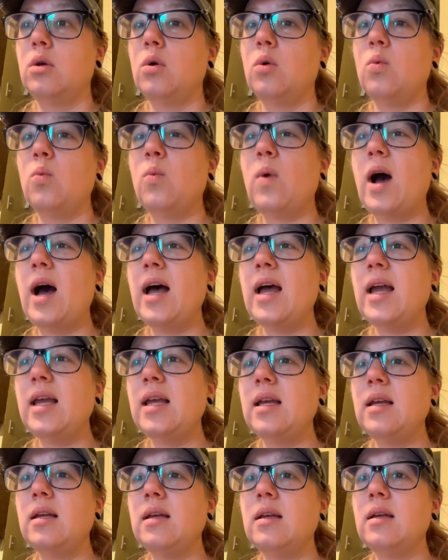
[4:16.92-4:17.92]

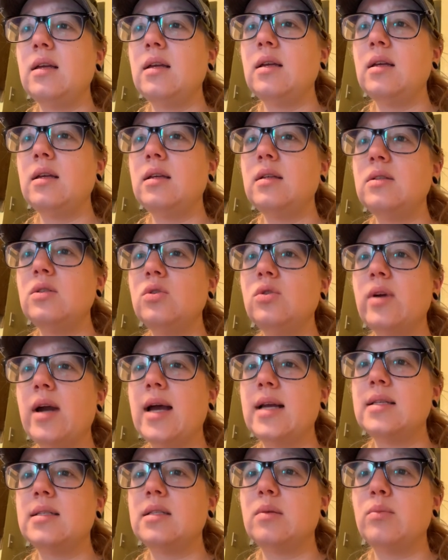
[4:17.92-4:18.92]
why is
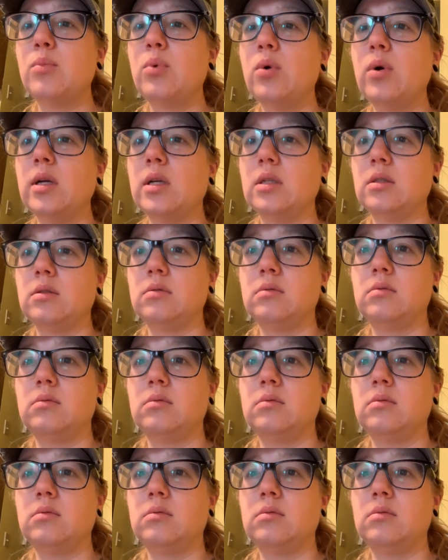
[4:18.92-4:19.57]
grass important?